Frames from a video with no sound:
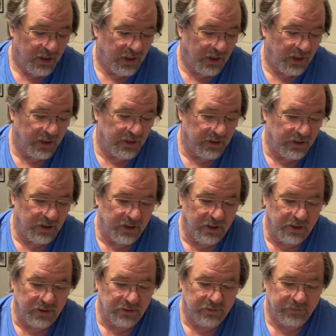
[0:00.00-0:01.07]

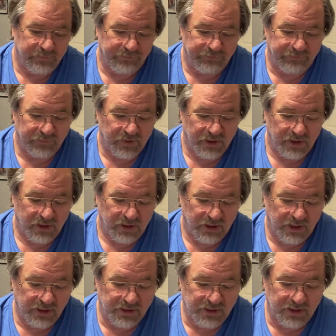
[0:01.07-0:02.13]
and
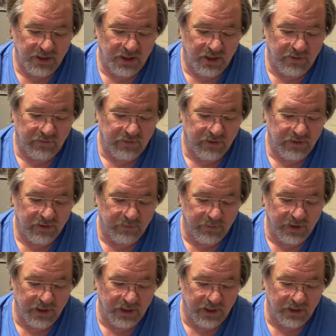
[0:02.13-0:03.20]
get stuff.
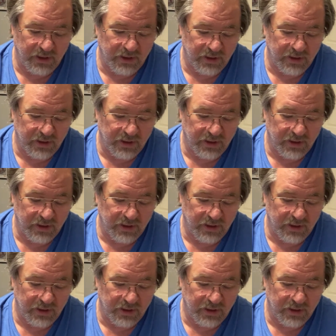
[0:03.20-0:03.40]
But